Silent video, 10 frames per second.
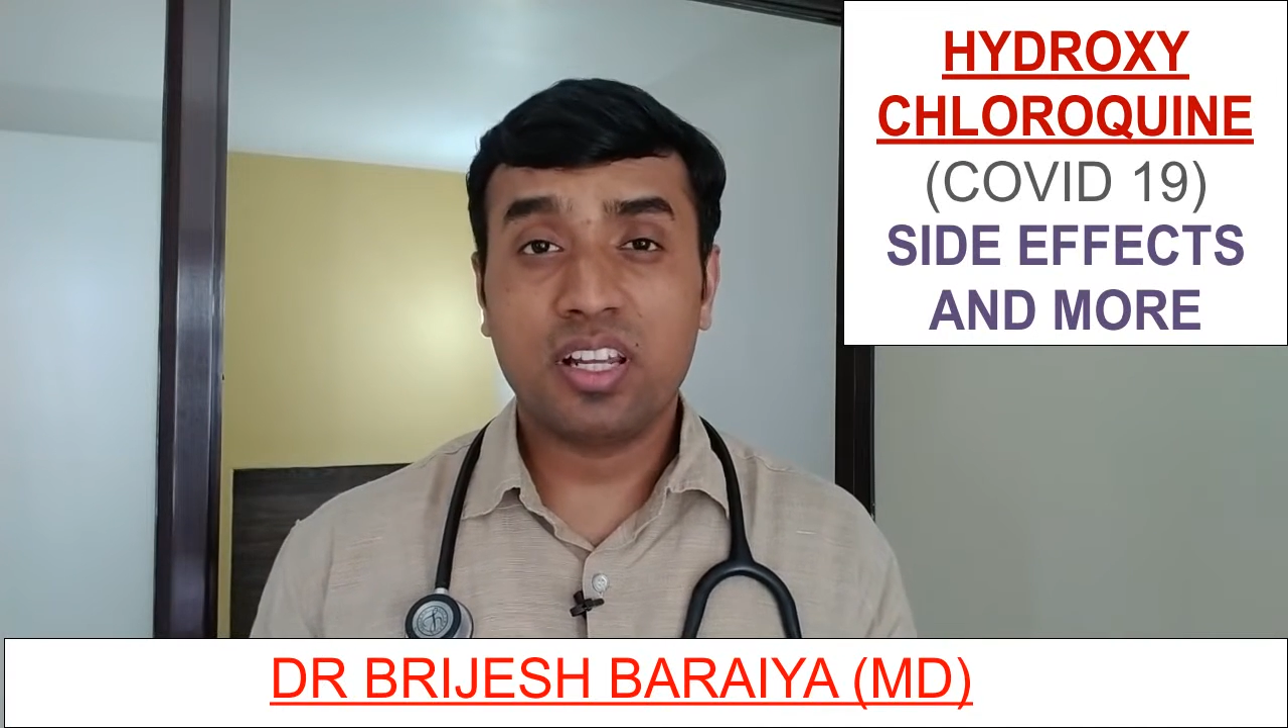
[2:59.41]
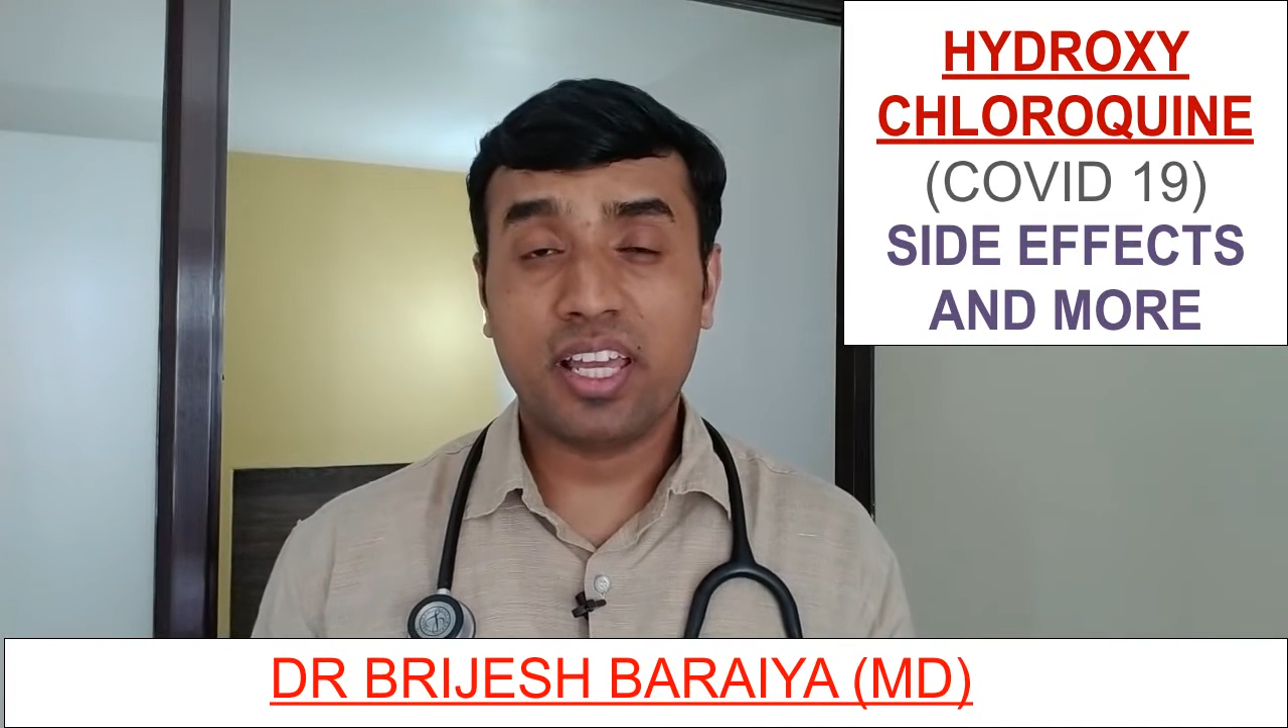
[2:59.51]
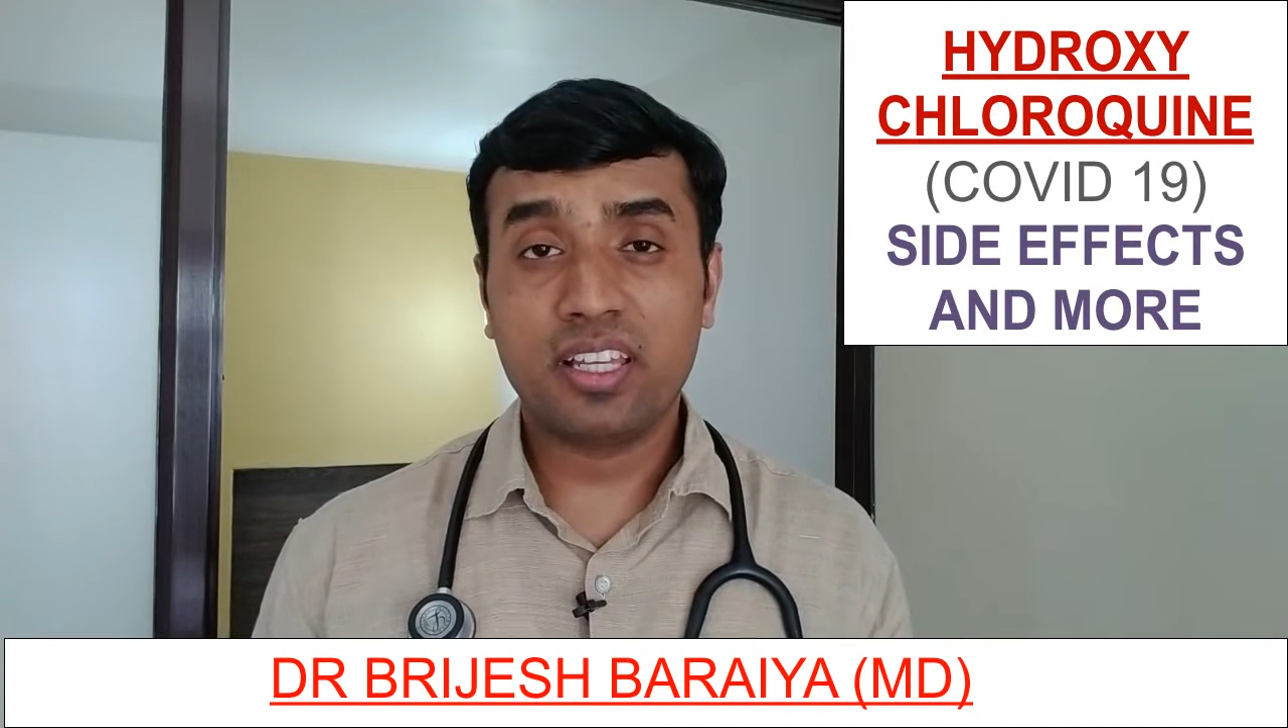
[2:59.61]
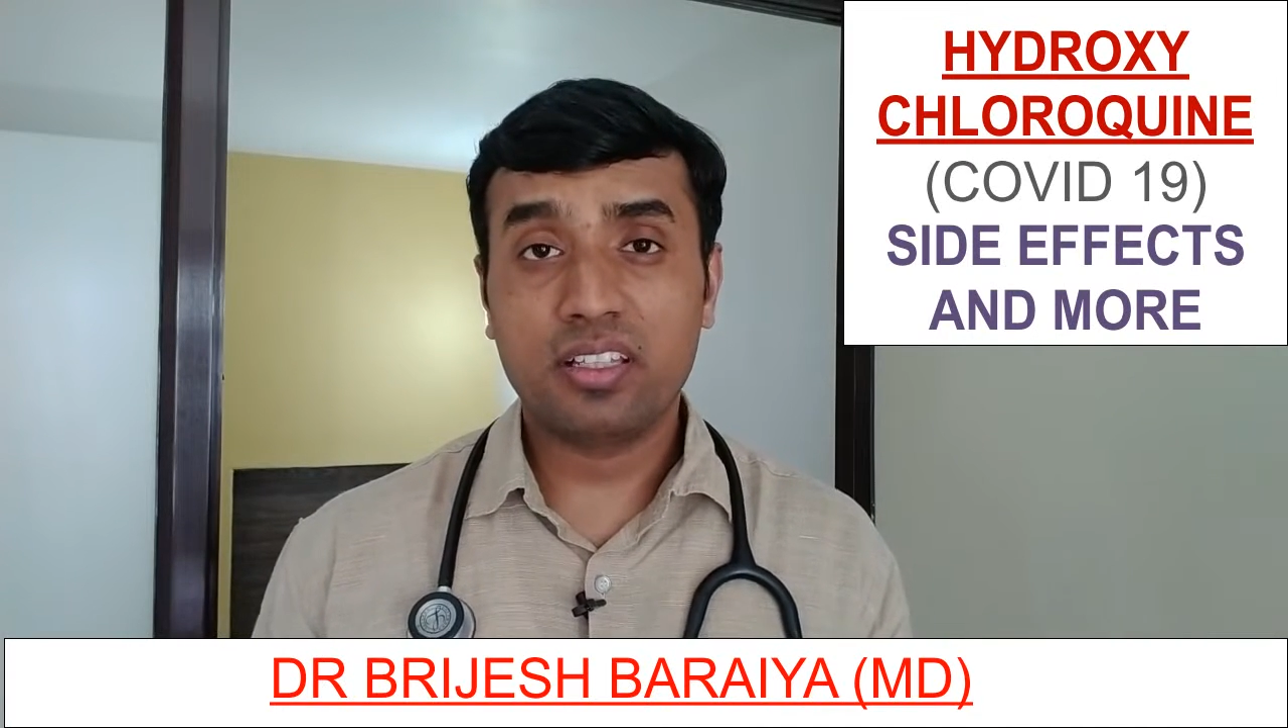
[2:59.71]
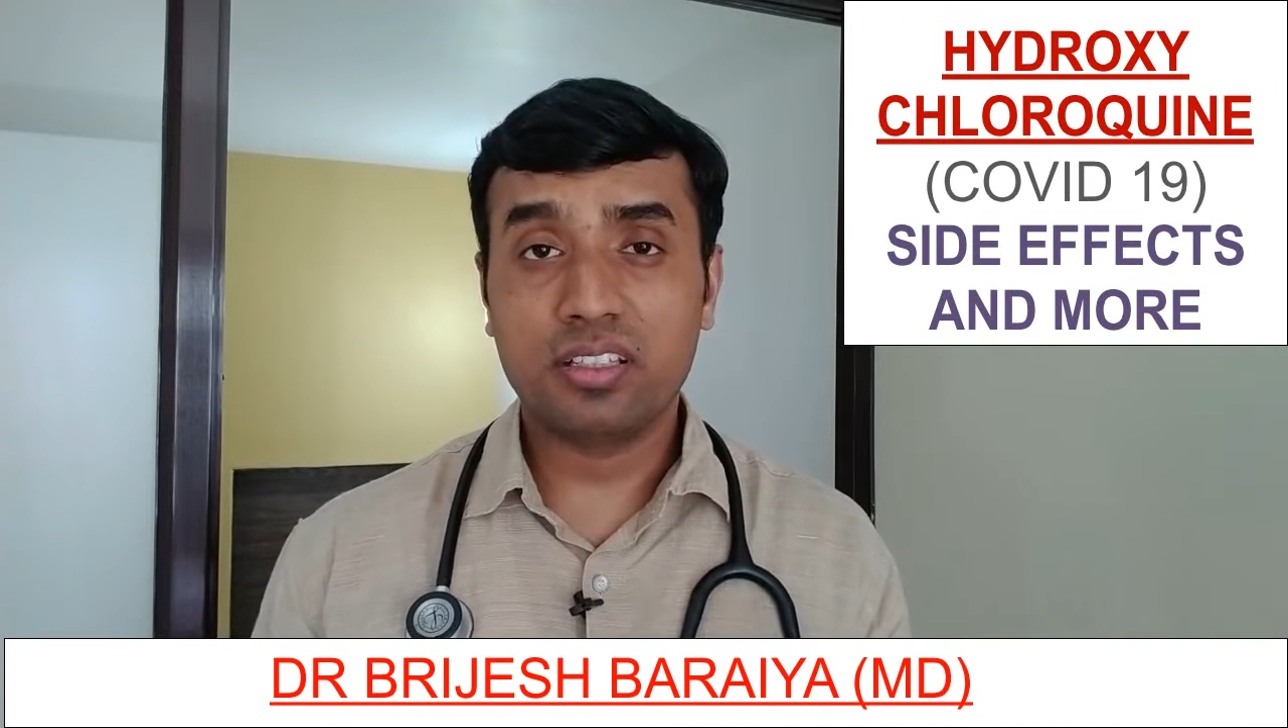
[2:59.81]

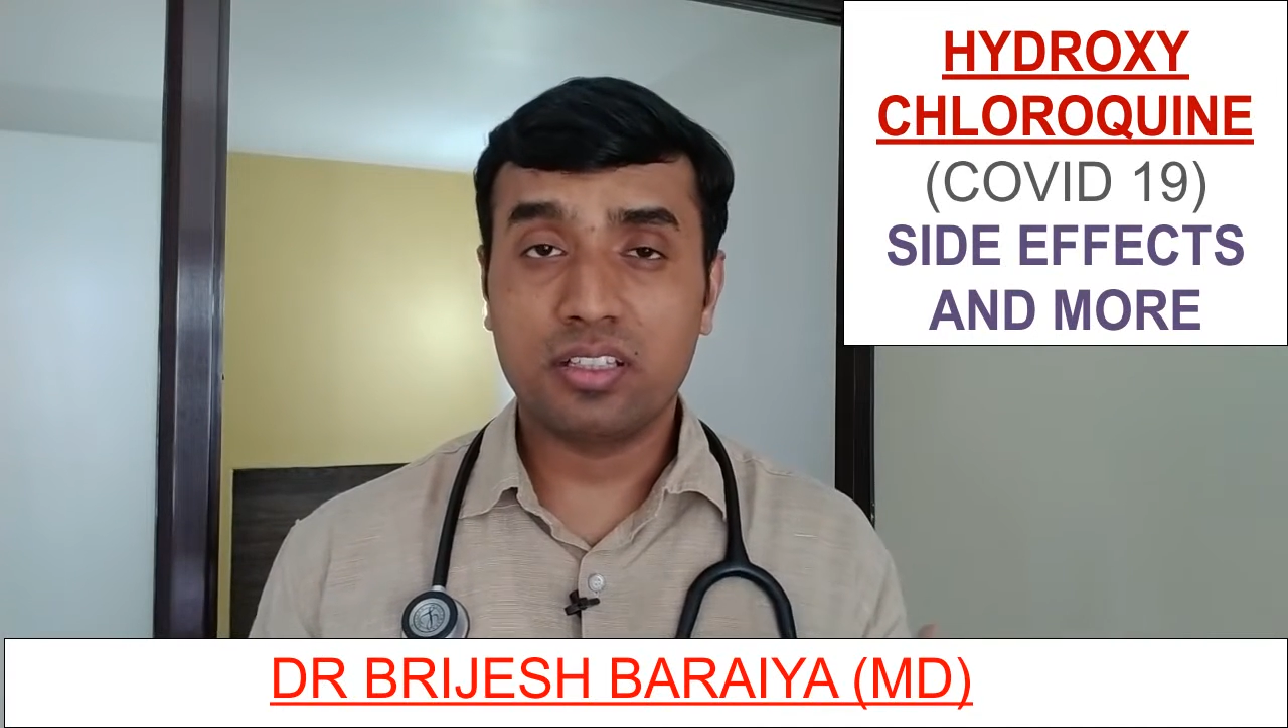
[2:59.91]
like